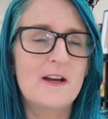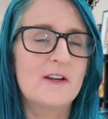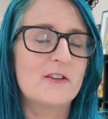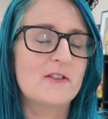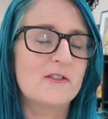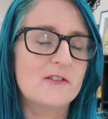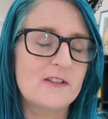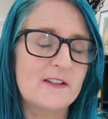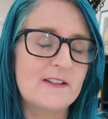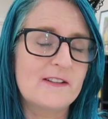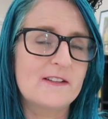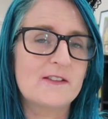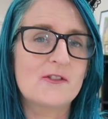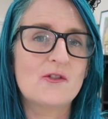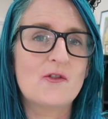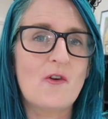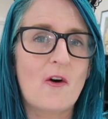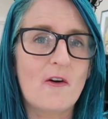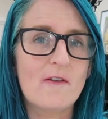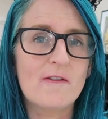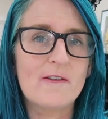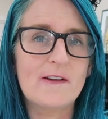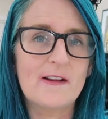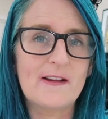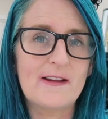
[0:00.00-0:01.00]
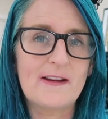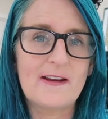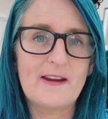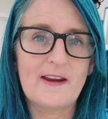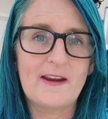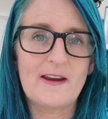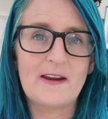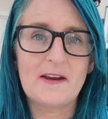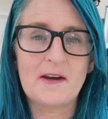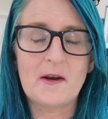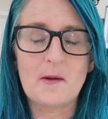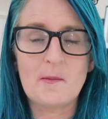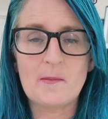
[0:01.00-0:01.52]
She's not really
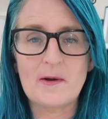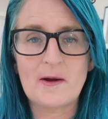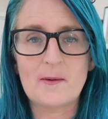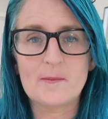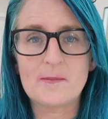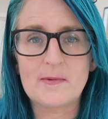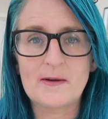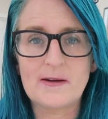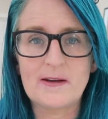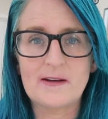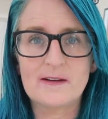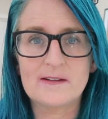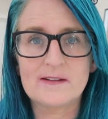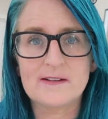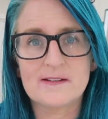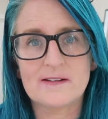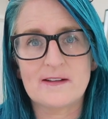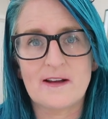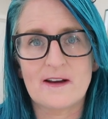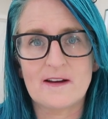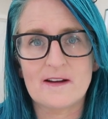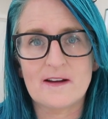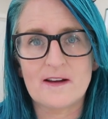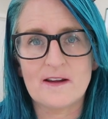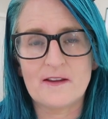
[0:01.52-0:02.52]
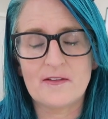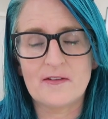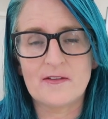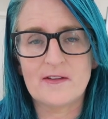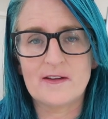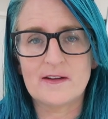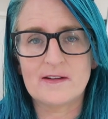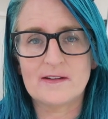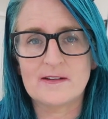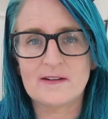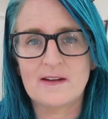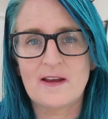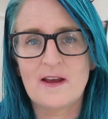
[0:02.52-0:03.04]
keen about being stuck in
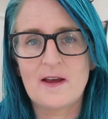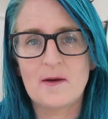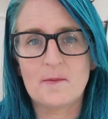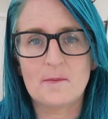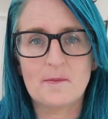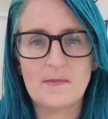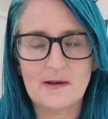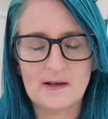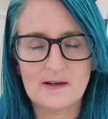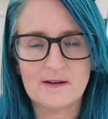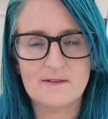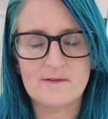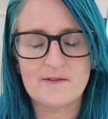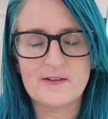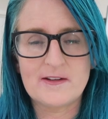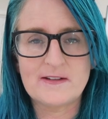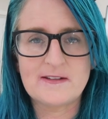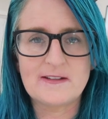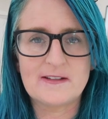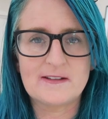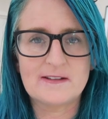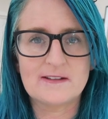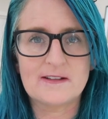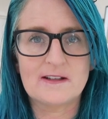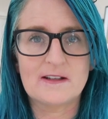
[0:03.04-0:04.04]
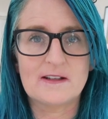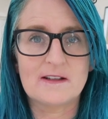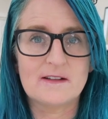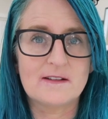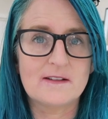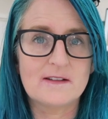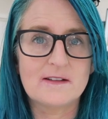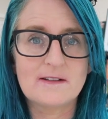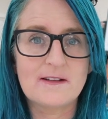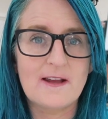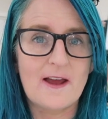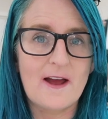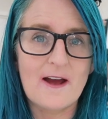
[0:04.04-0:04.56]
this middle of the desert
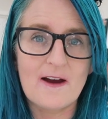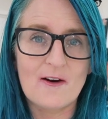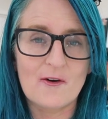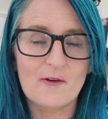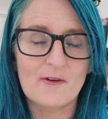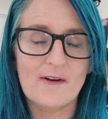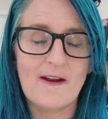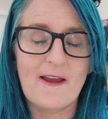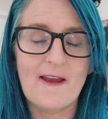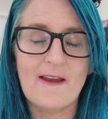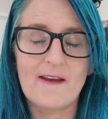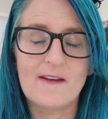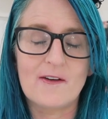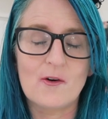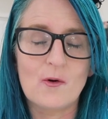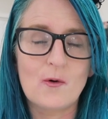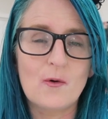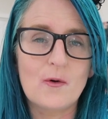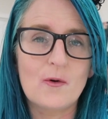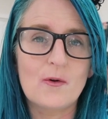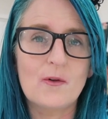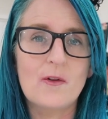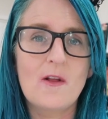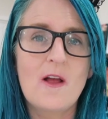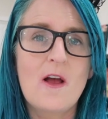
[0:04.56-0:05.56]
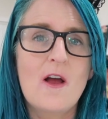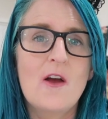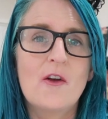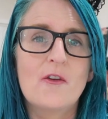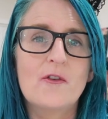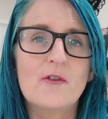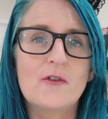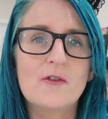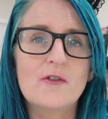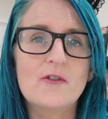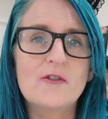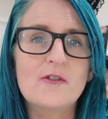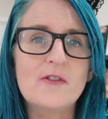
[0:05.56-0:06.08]
town at all
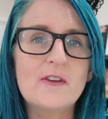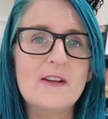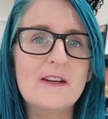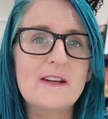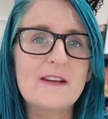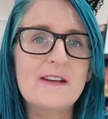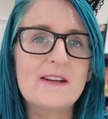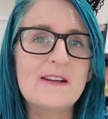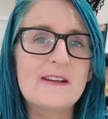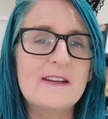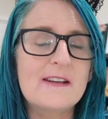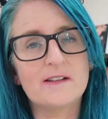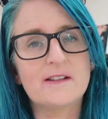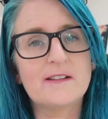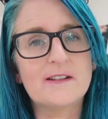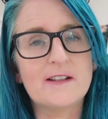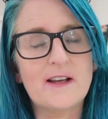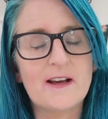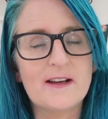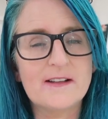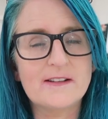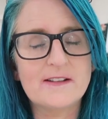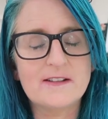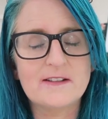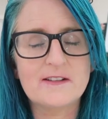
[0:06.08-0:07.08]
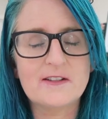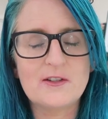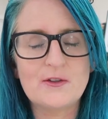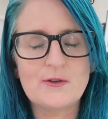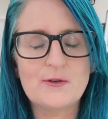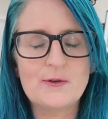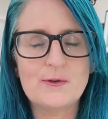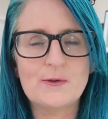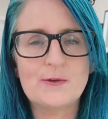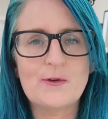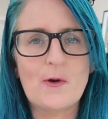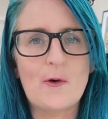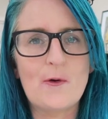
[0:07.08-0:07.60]
so she decides to
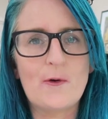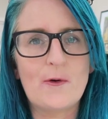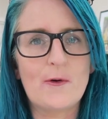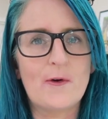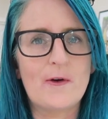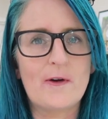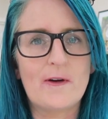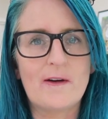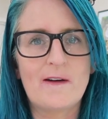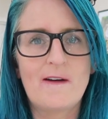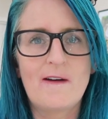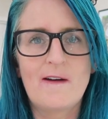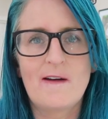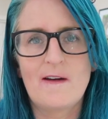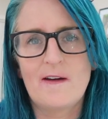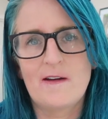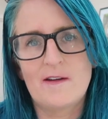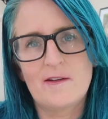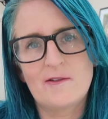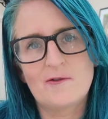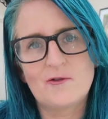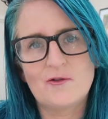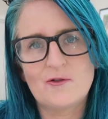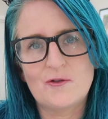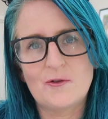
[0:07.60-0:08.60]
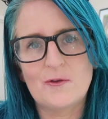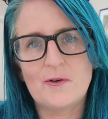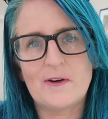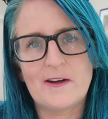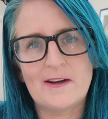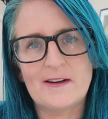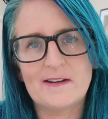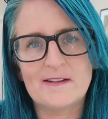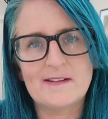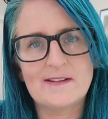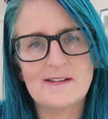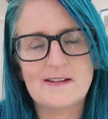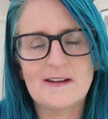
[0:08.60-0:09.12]
use her
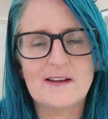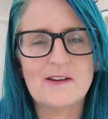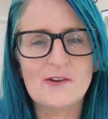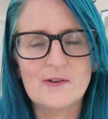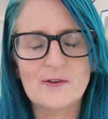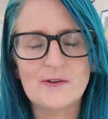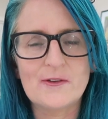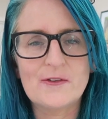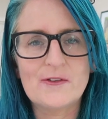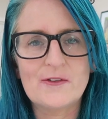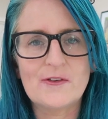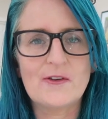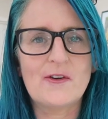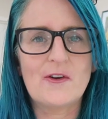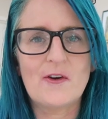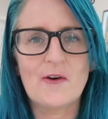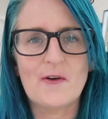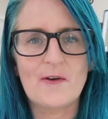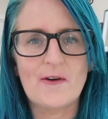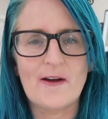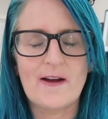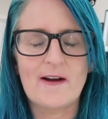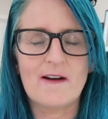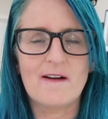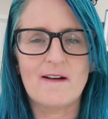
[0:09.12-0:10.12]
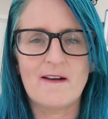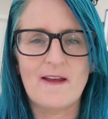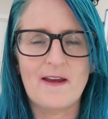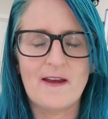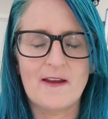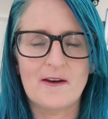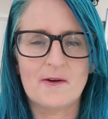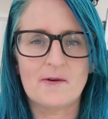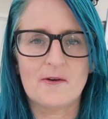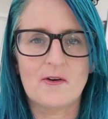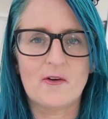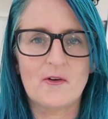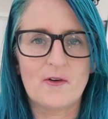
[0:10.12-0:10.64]
shooting skills to go out
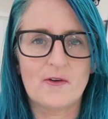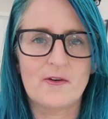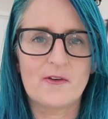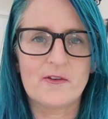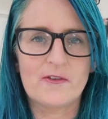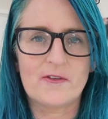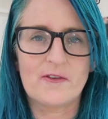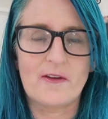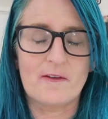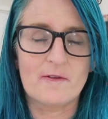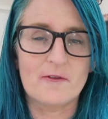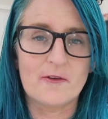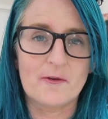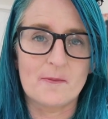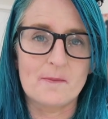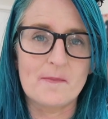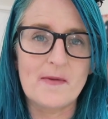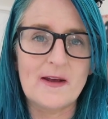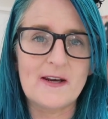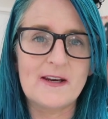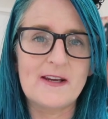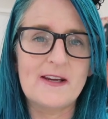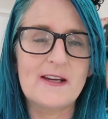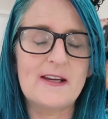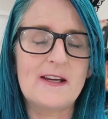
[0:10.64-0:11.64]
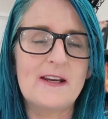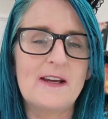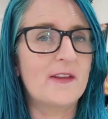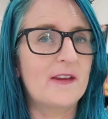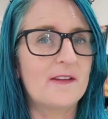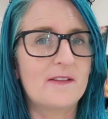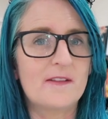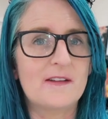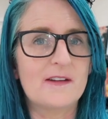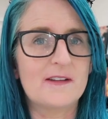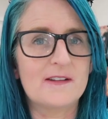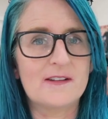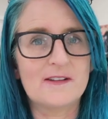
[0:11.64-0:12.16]
and earn herself some money
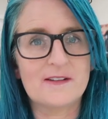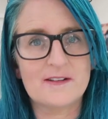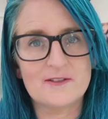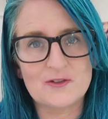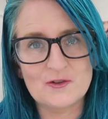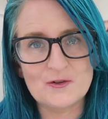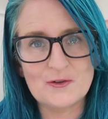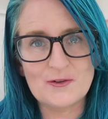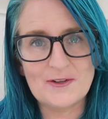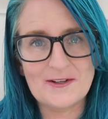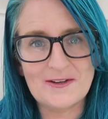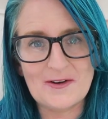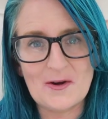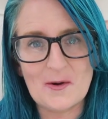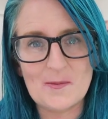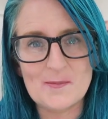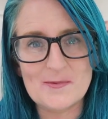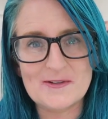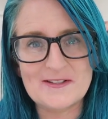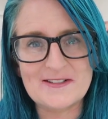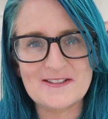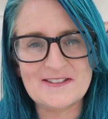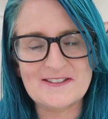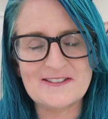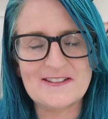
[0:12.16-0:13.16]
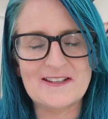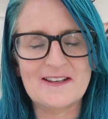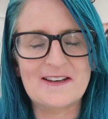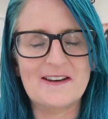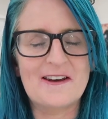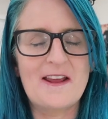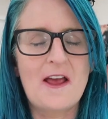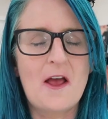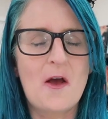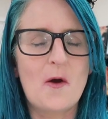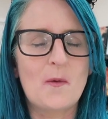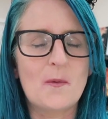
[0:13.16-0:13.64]
in this shooting competition.